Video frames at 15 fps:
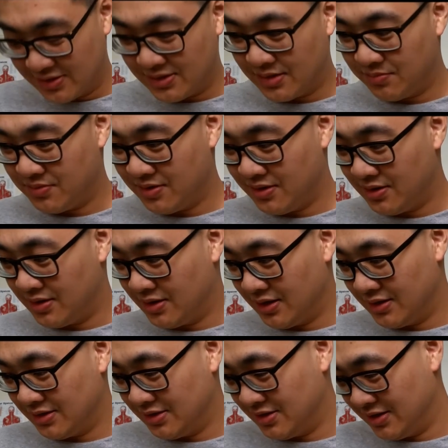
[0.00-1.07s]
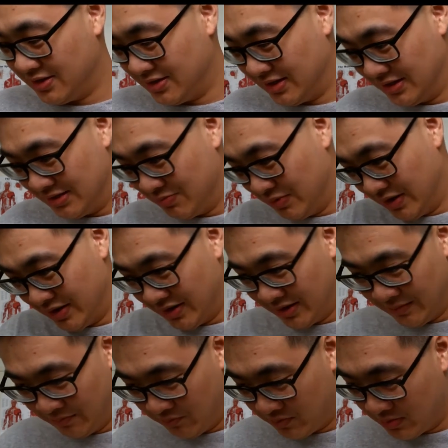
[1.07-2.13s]
to something and that doesn't exist, but
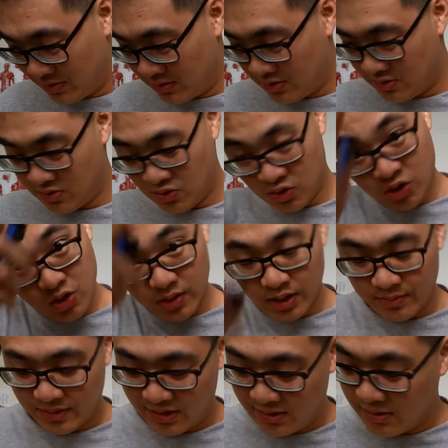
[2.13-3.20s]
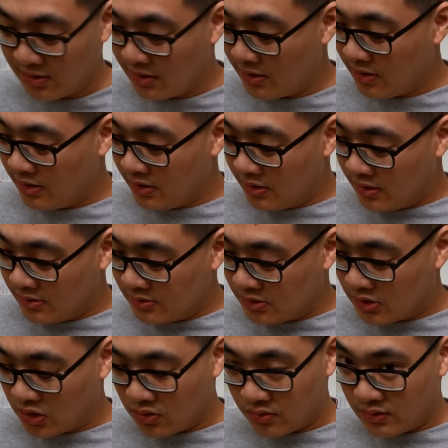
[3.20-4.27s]
you know what I mean.
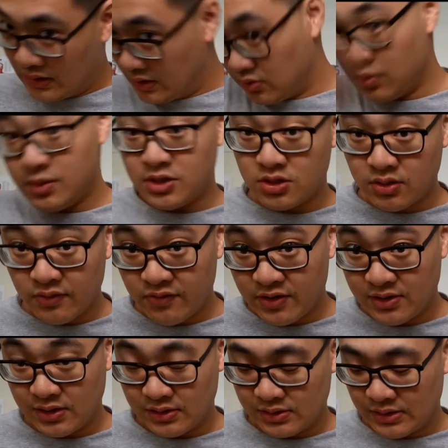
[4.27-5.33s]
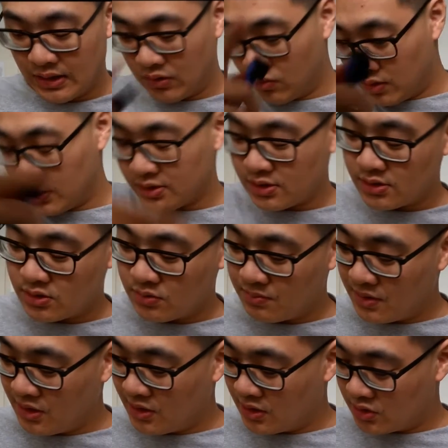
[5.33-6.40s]
So that's what we do in physics. Now, what does it
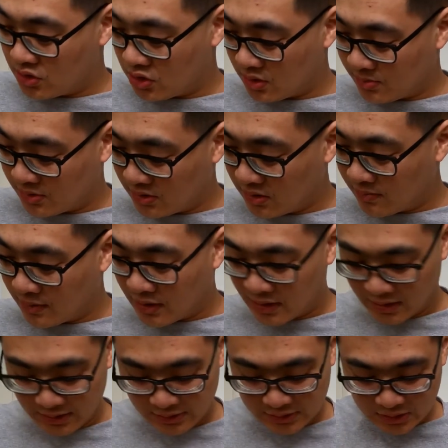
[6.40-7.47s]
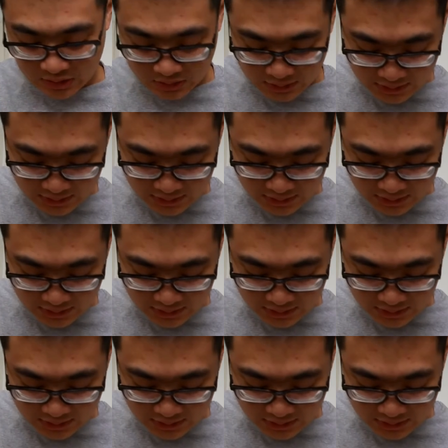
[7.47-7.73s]
mean in terms of your body? So